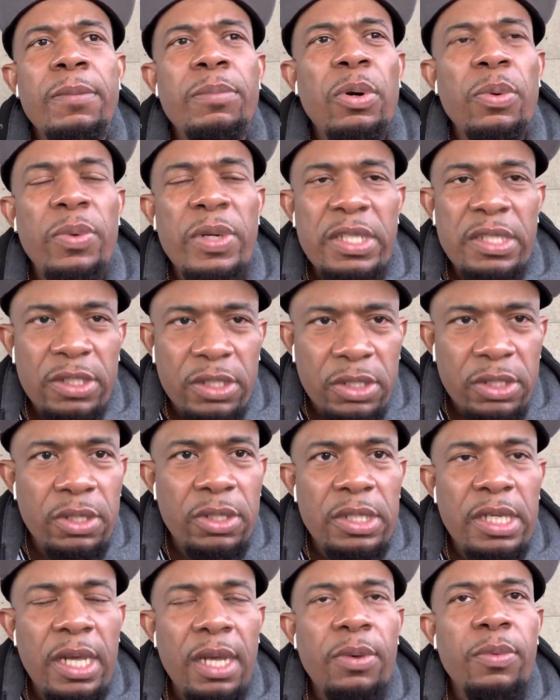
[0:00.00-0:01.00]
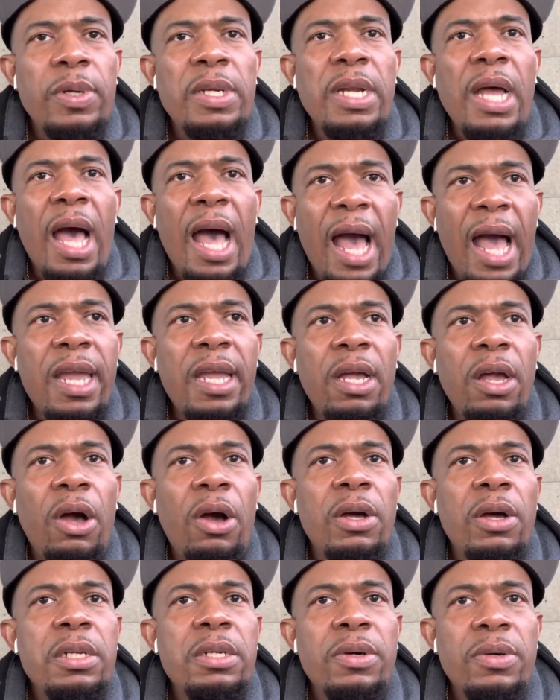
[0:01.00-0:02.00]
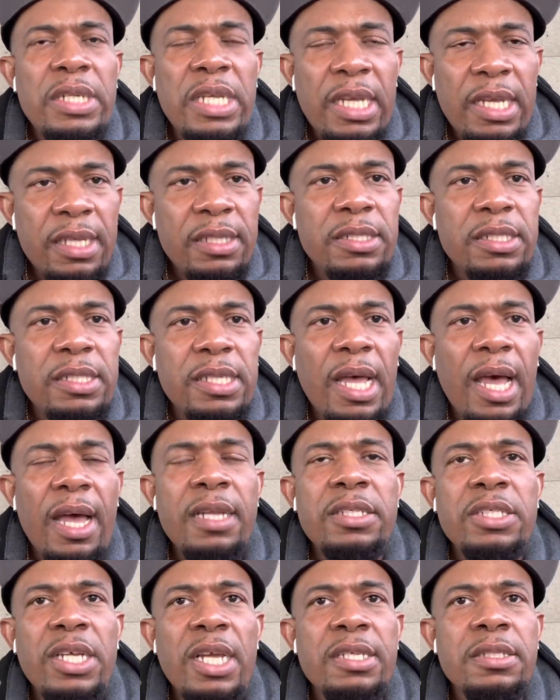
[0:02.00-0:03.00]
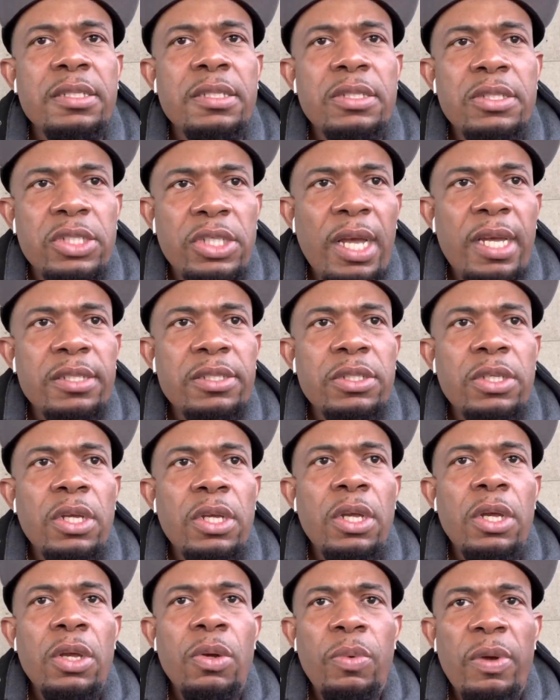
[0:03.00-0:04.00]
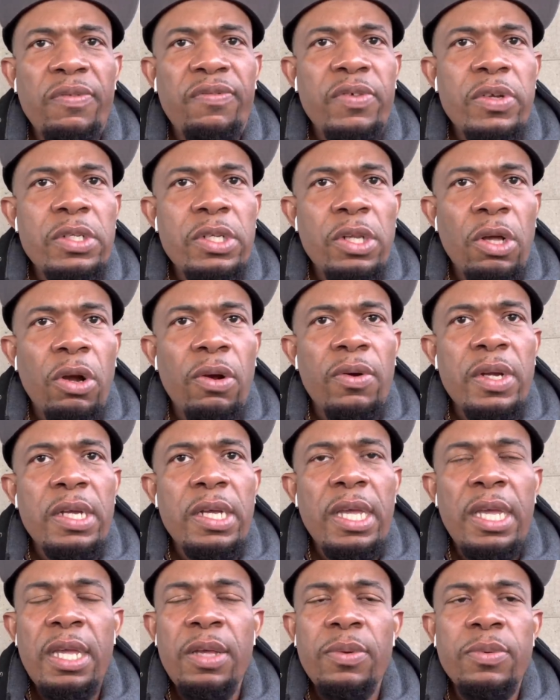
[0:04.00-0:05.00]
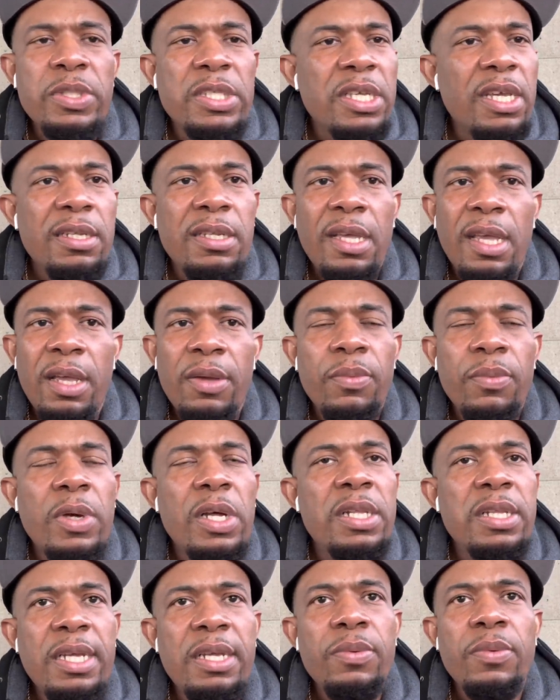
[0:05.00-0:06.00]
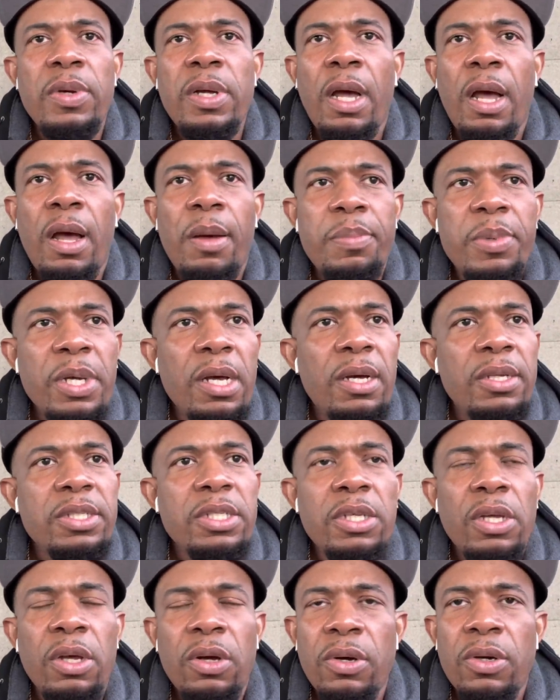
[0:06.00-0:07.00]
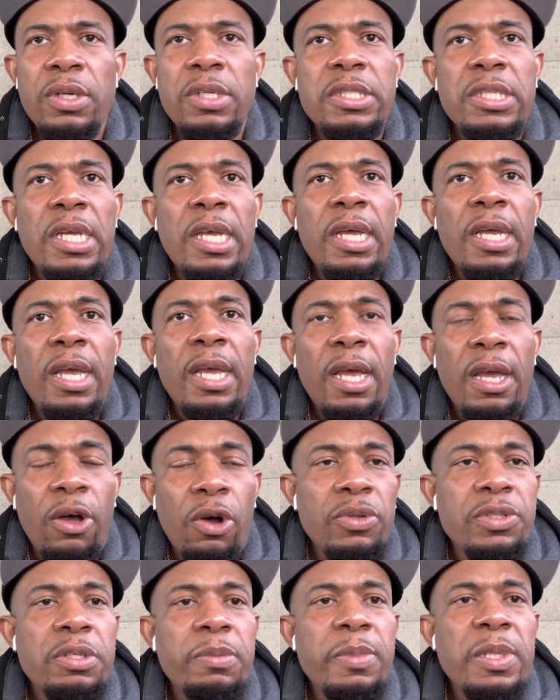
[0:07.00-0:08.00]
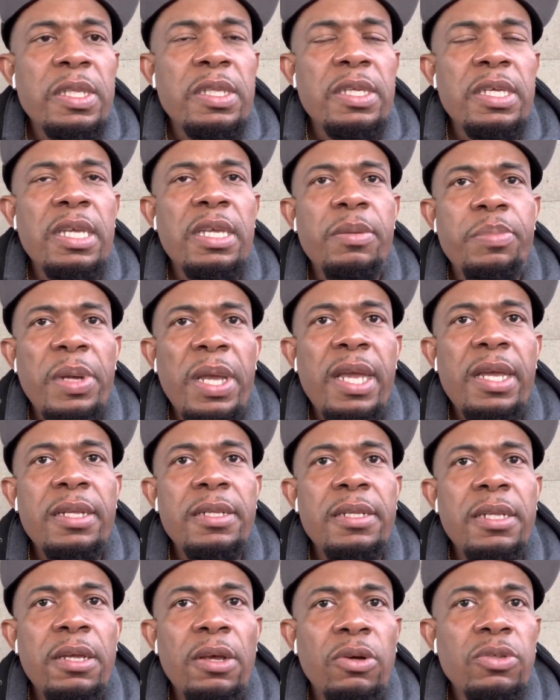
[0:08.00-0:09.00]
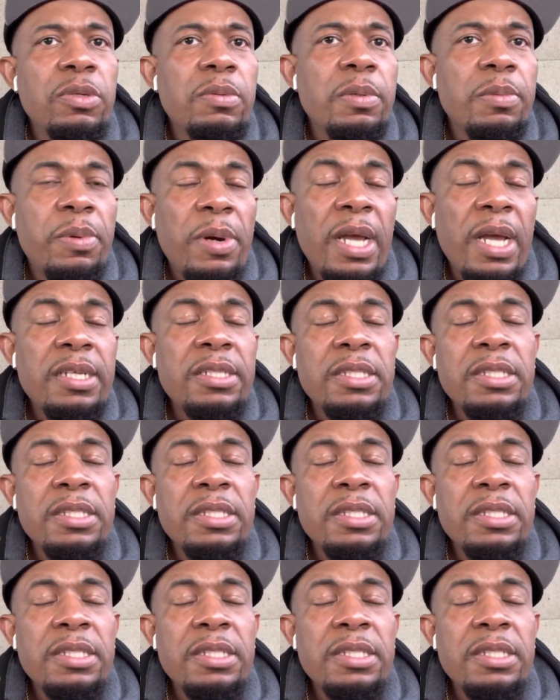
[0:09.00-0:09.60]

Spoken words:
But when he stood there with a high guard on the inside, chest to chest with Fundora, he was getting hit clean with uppercuts and hooks. And ultimately, he paid the ultimate price.